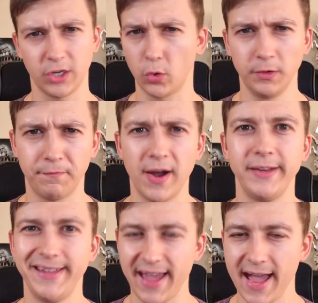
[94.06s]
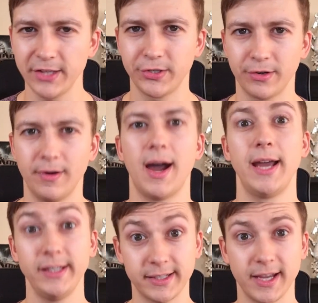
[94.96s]
I couldn't find the answer,
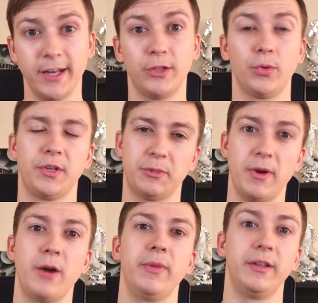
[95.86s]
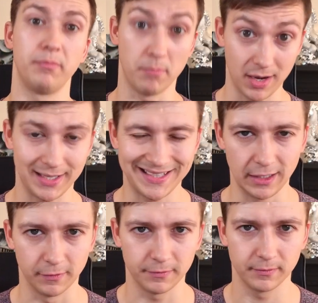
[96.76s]
I decided to experiment myself.